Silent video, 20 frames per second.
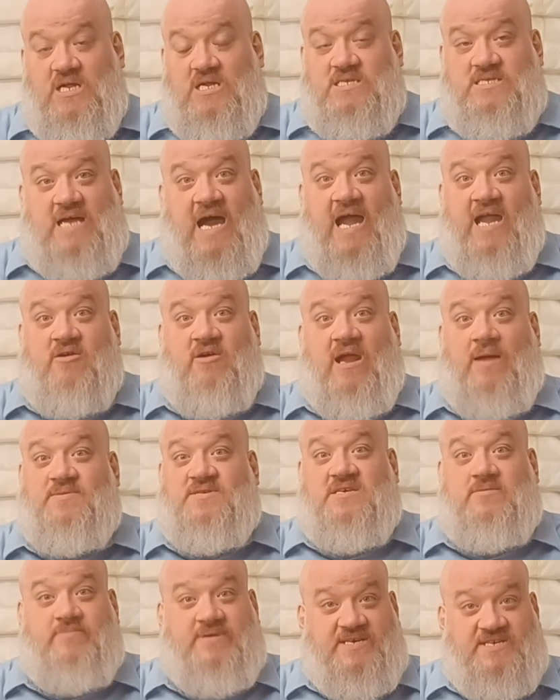diagrams
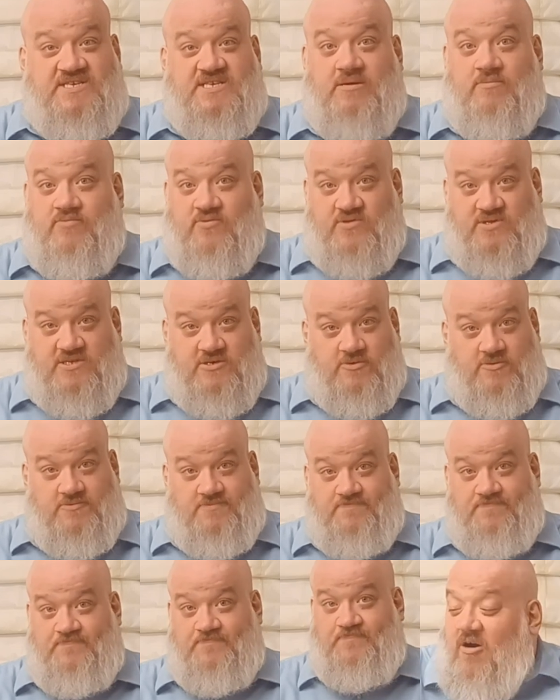can be simple too.
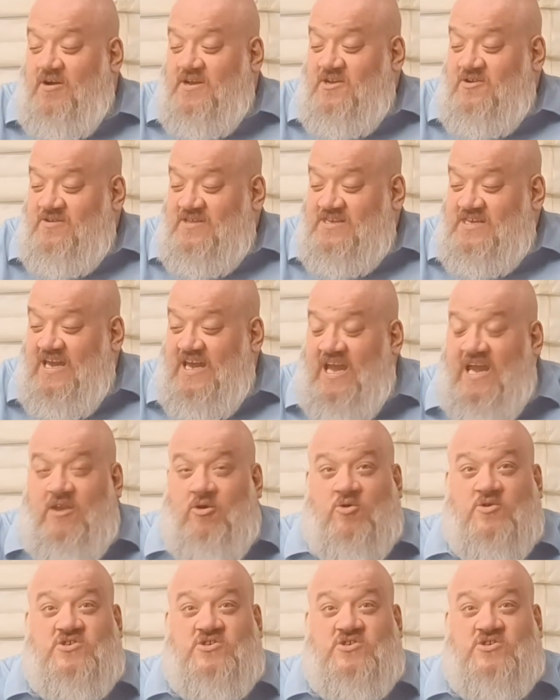All you need or